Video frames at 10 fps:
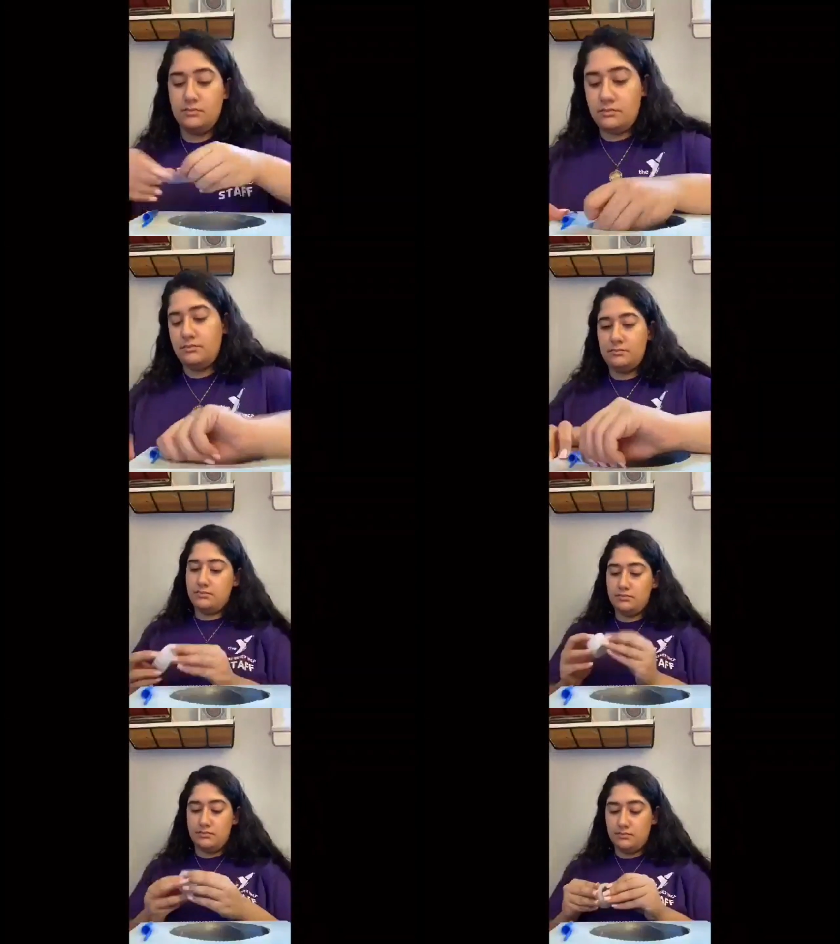
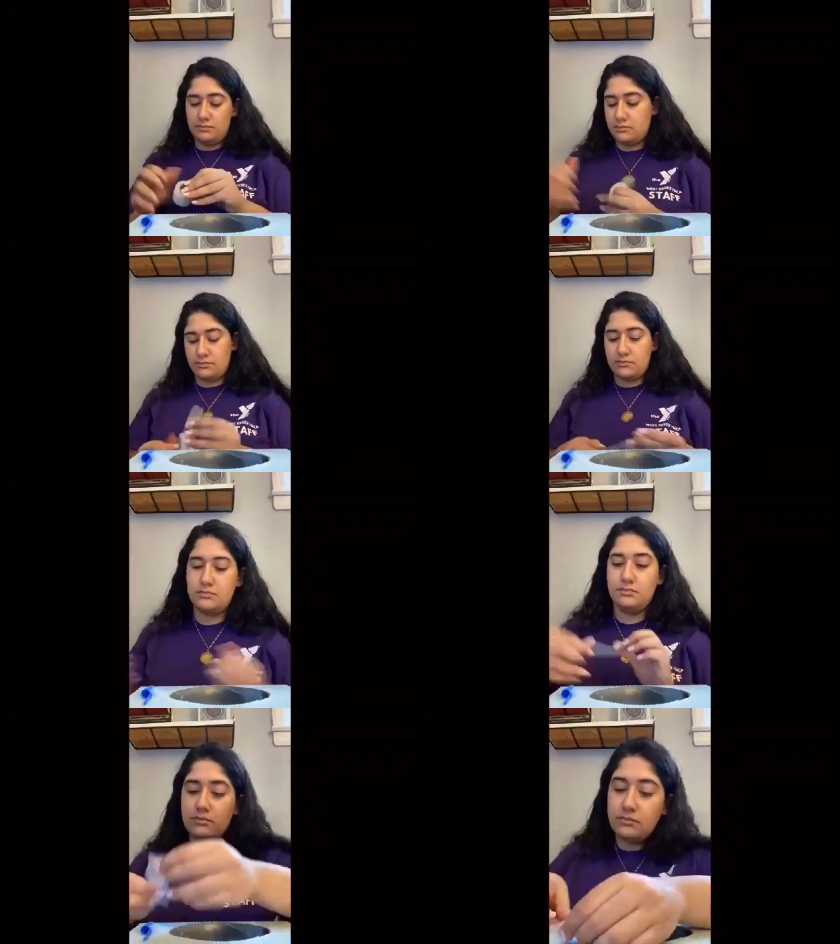
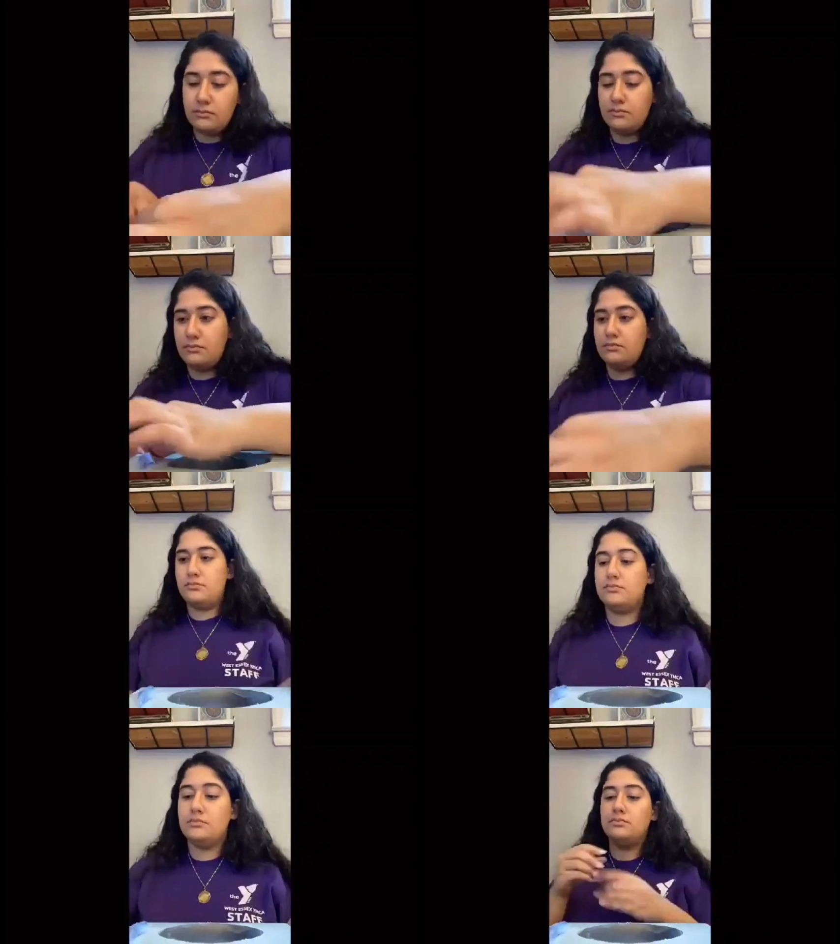
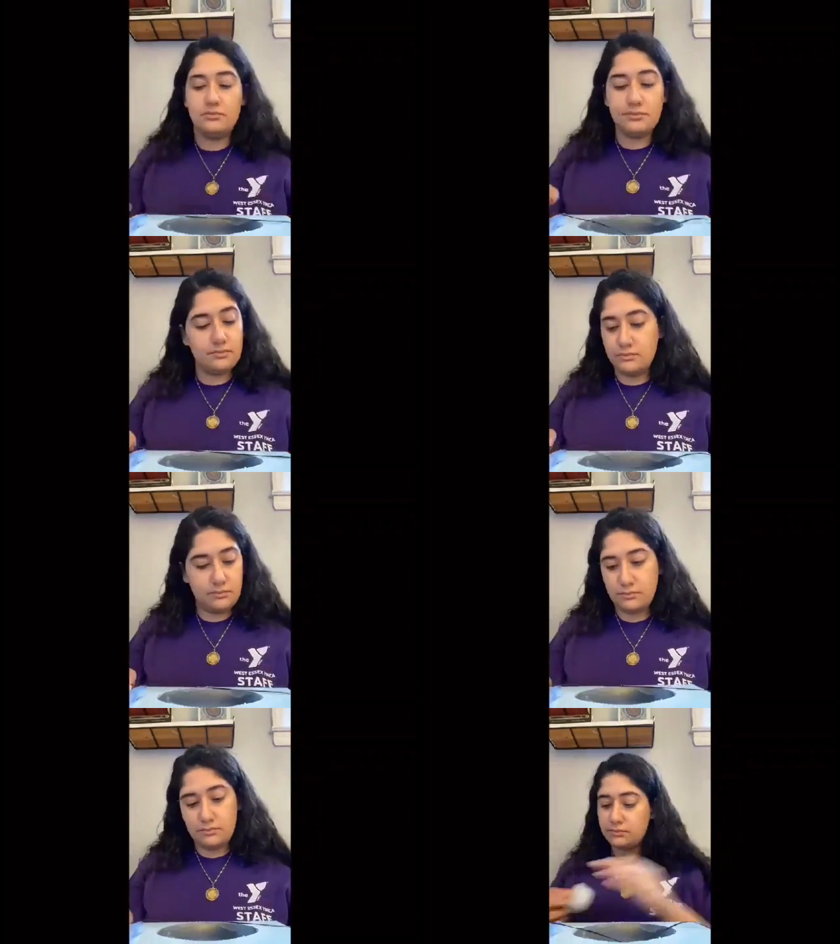
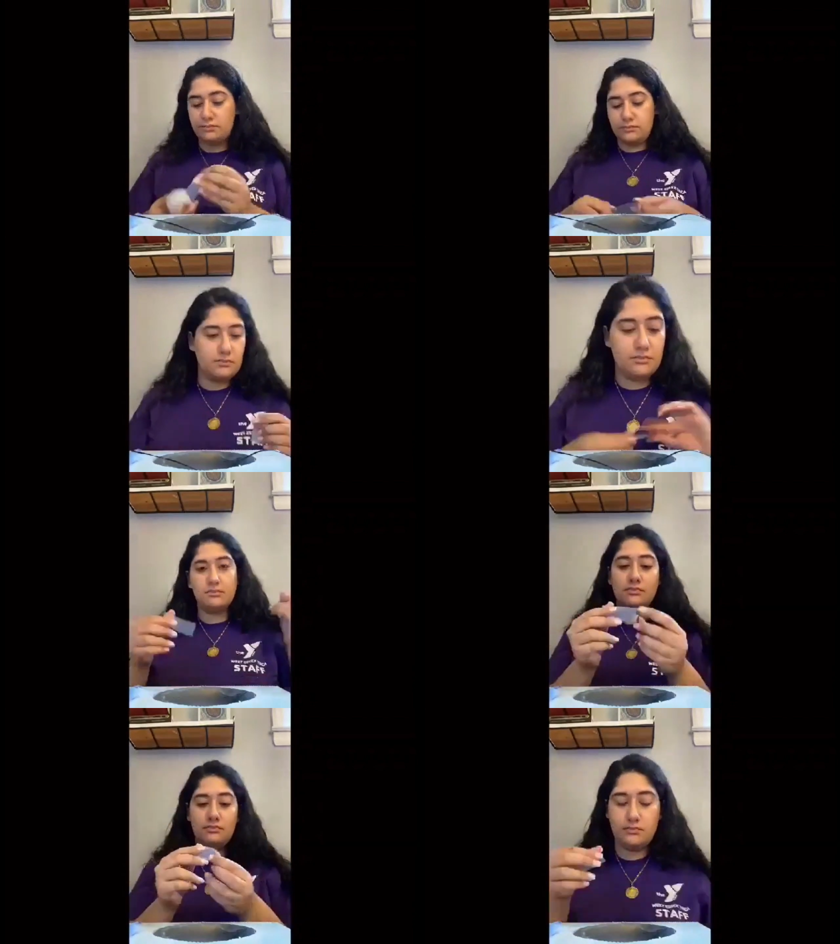
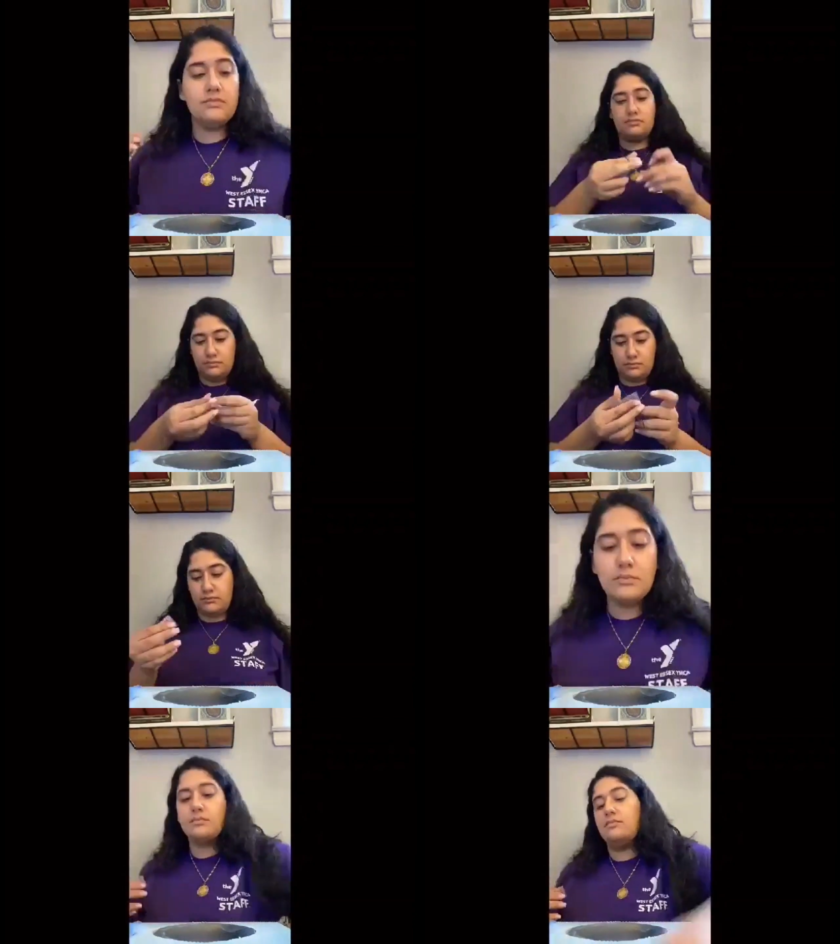
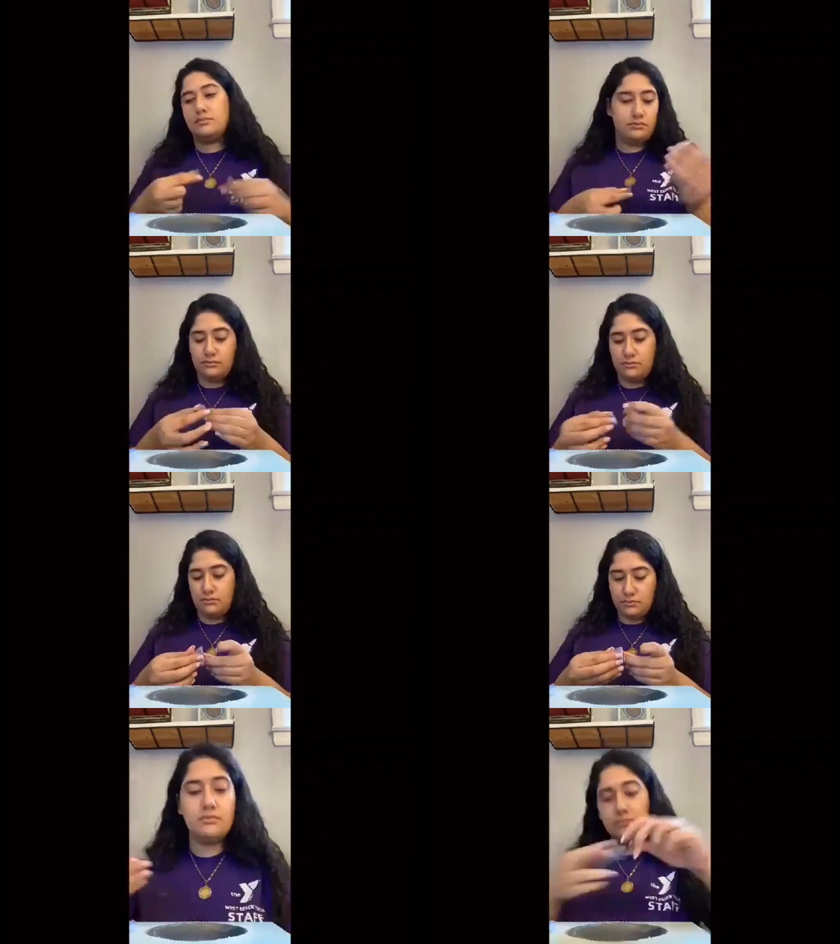
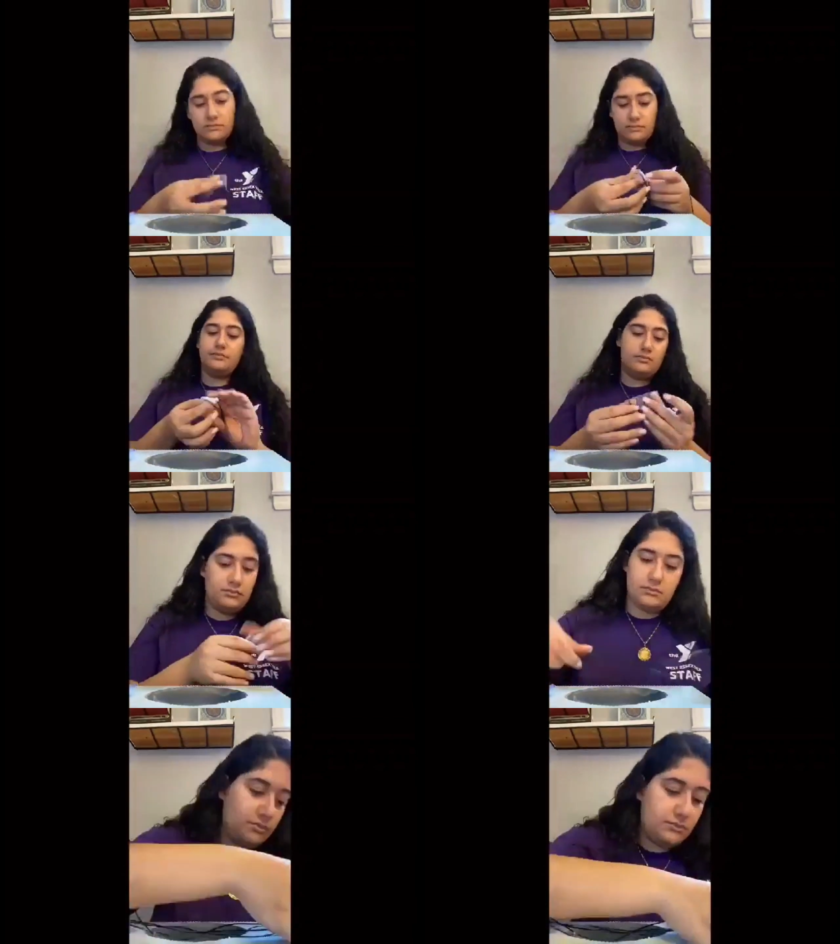
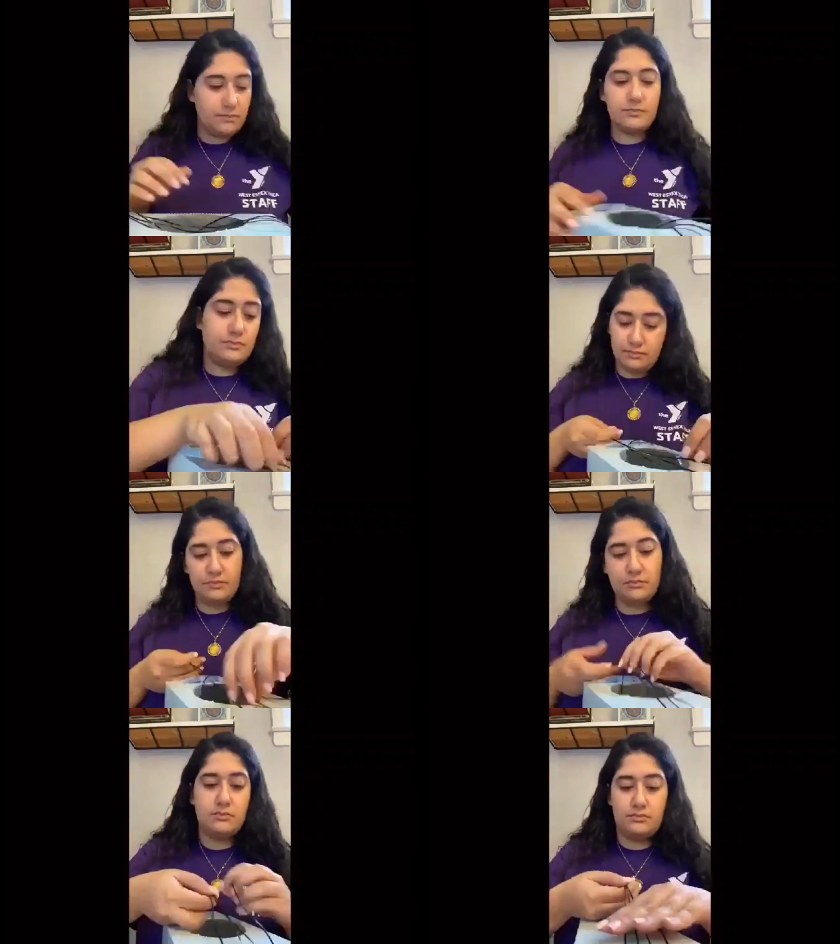
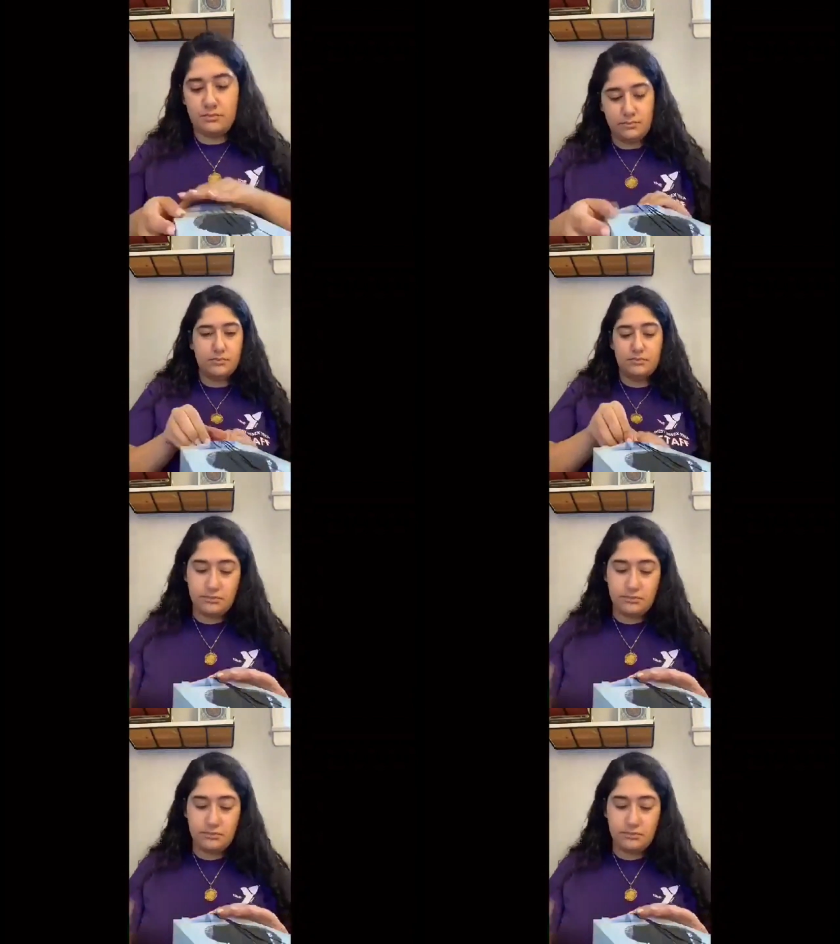Nothing is said.